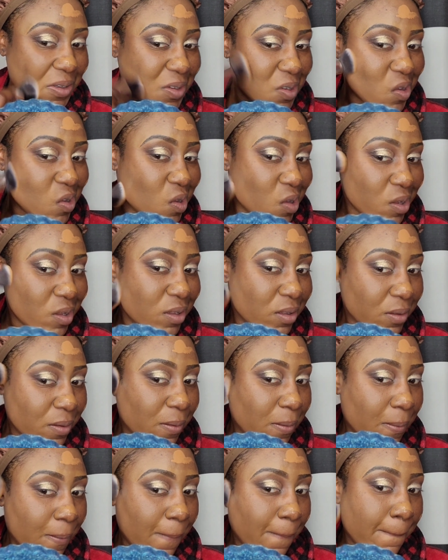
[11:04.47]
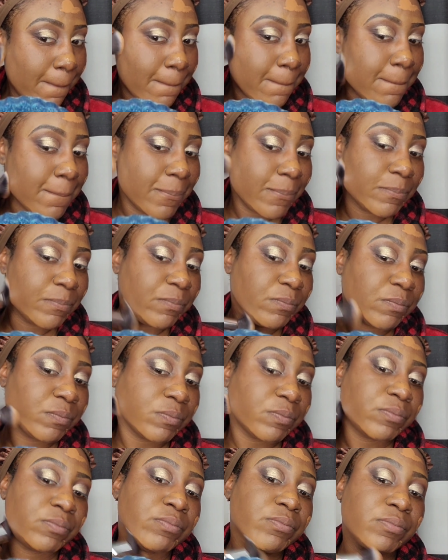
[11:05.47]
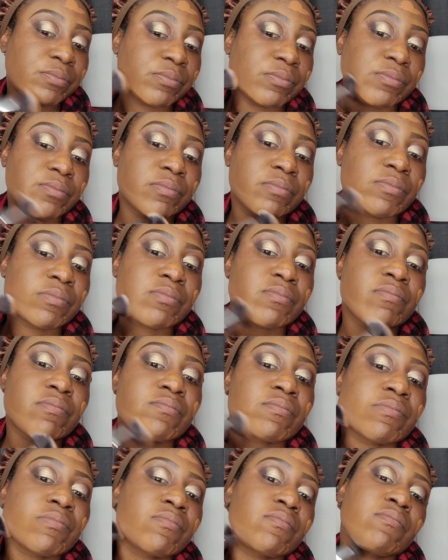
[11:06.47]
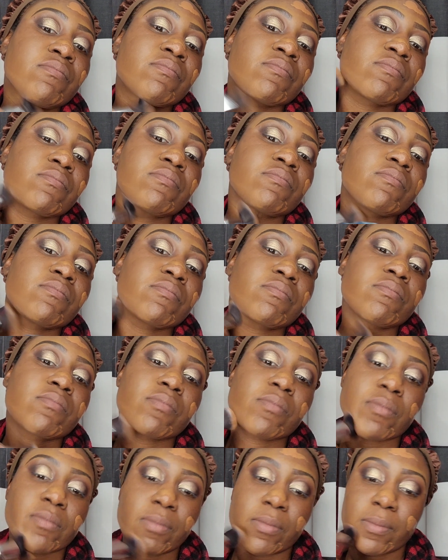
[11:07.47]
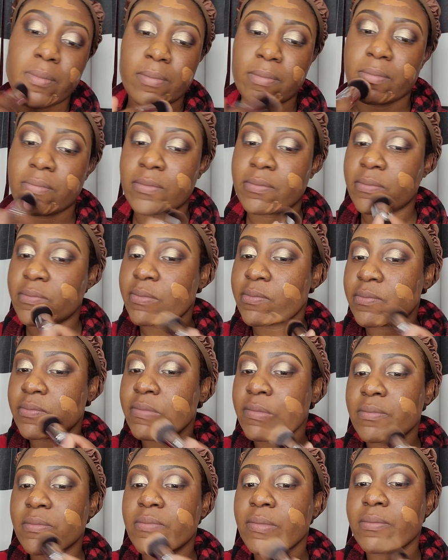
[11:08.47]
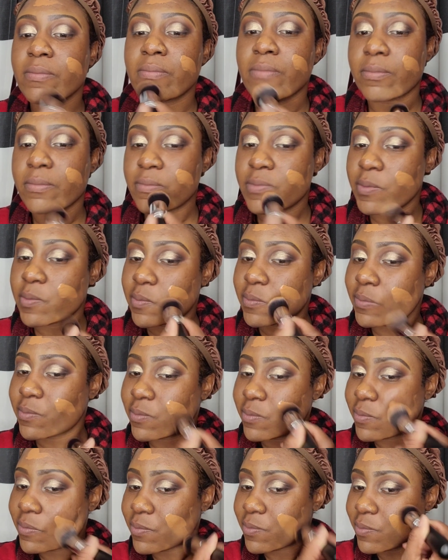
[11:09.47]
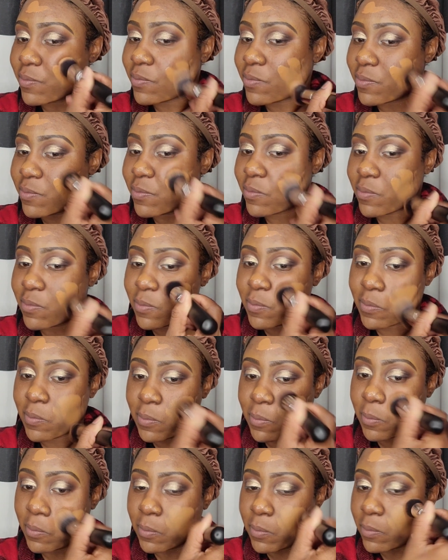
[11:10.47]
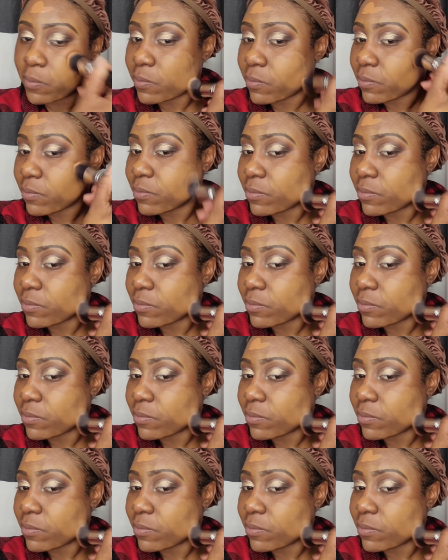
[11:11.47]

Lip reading: (silence)